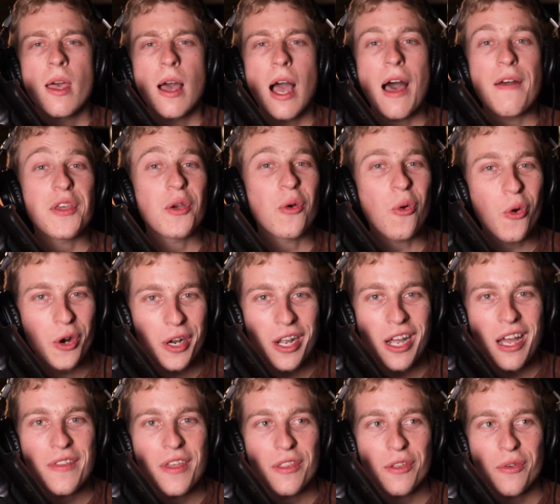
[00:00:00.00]
On the Orca,
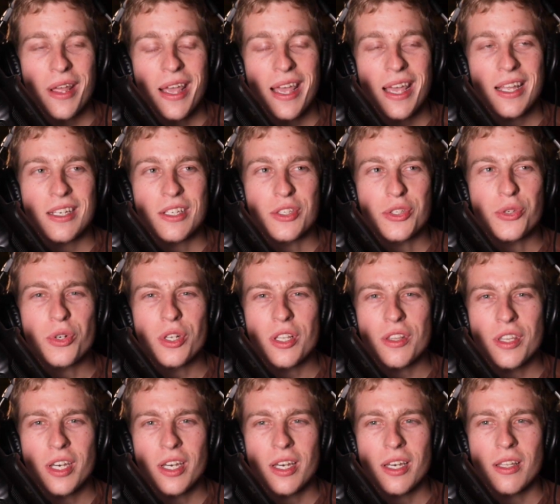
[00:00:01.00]
on the other hand, due to
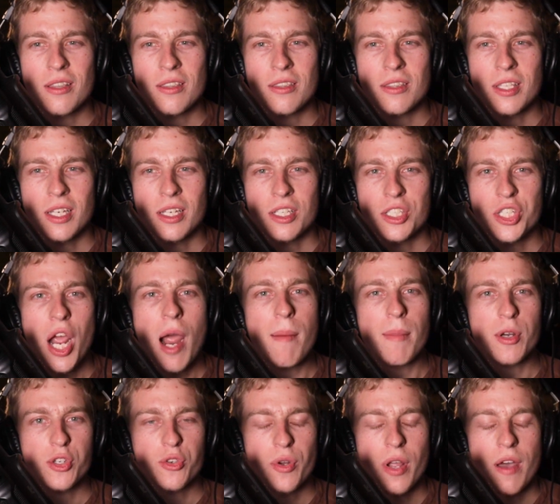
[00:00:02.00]
the
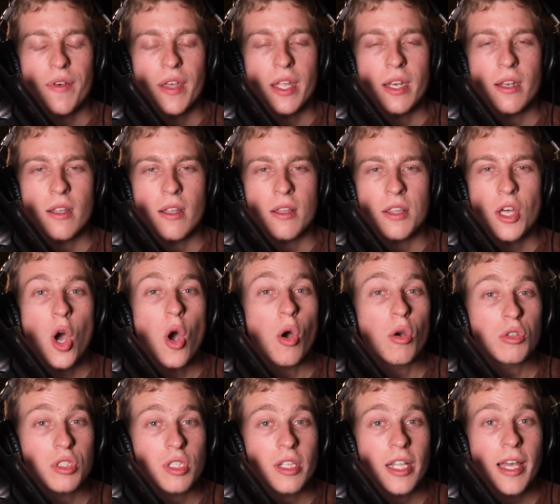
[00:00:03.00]
geometry of it, the
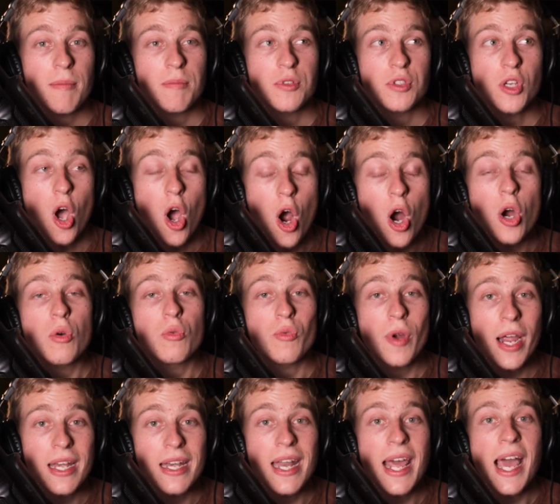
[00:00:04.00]
hose clamps are
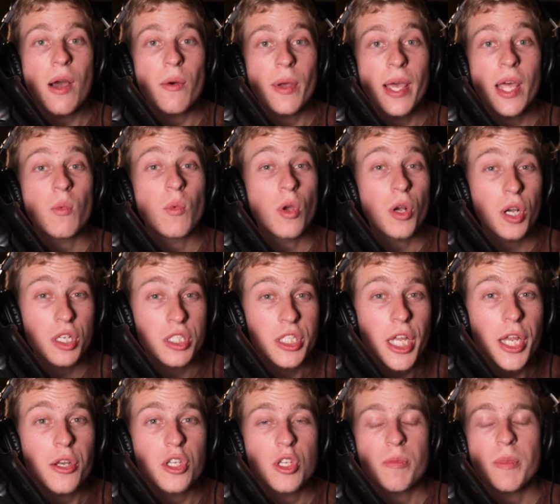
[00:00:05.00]
right now and will
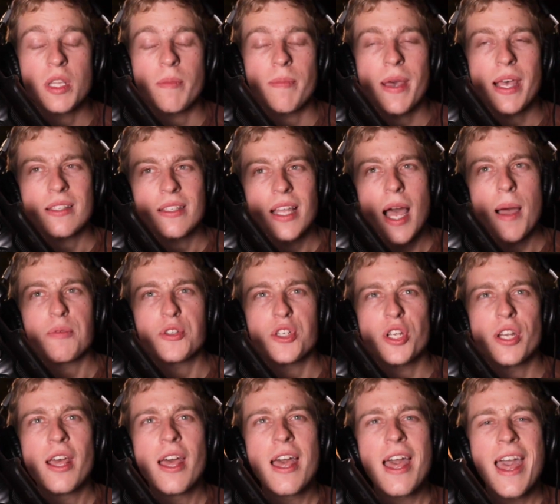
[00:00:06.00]
continue to be the best
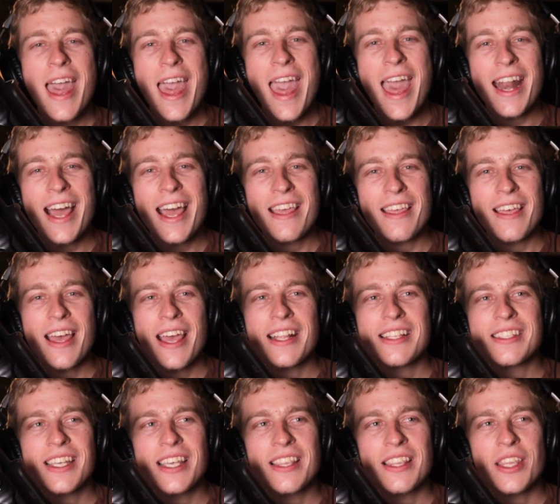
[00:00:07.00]
option. And
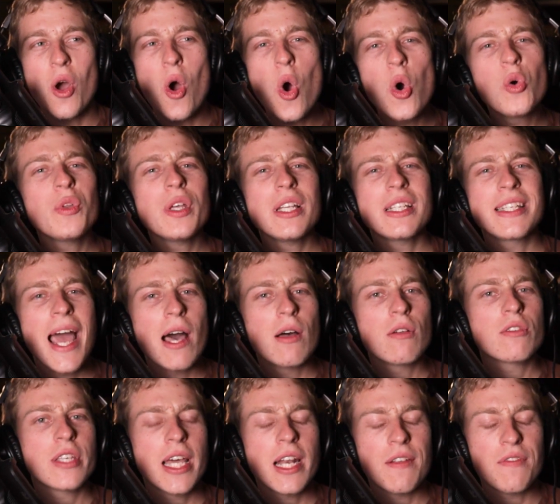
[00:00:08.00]
it's the only
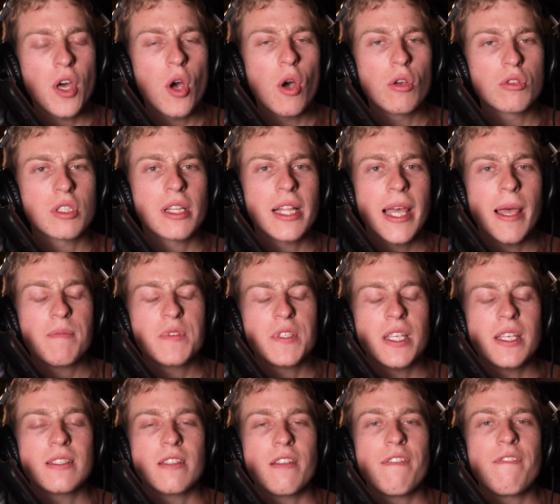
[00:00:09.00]
downside of the hose clamps
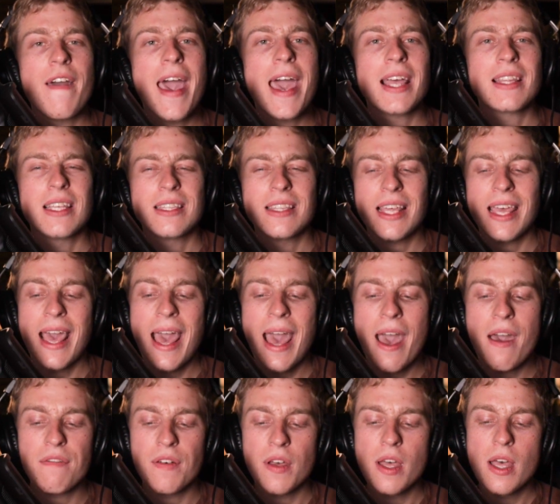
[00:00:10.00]
is the fact that they
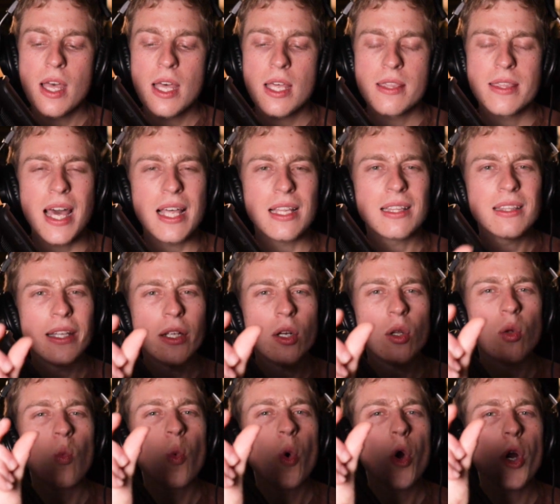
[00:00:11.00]
have that
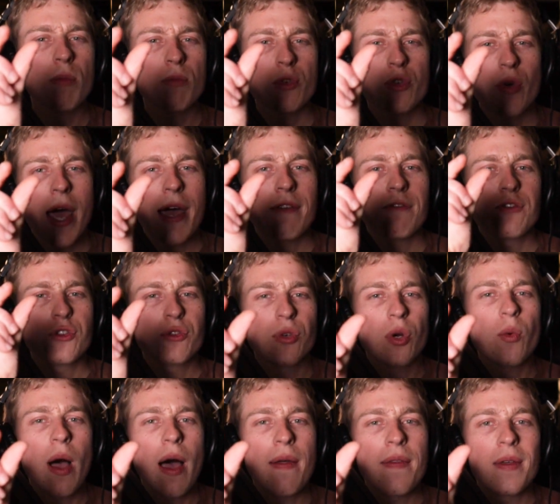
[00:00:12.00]
little worm drive
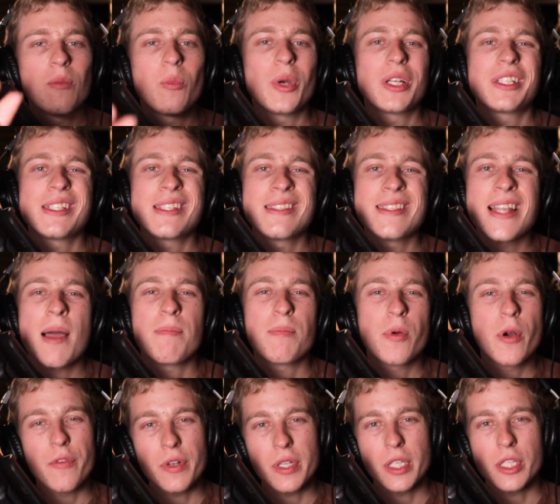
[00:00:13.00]
screw on them, which is not
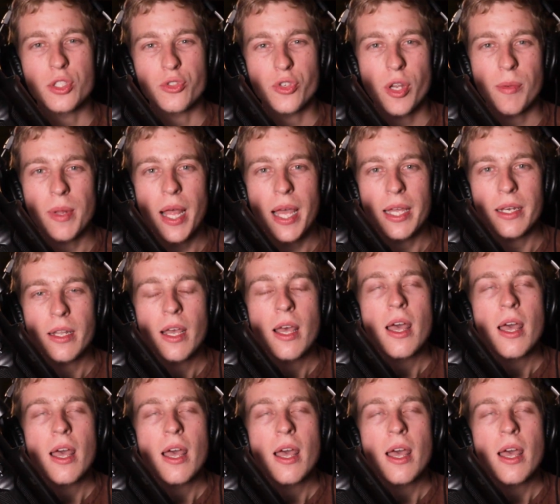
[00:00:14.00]
perfectly streamlined.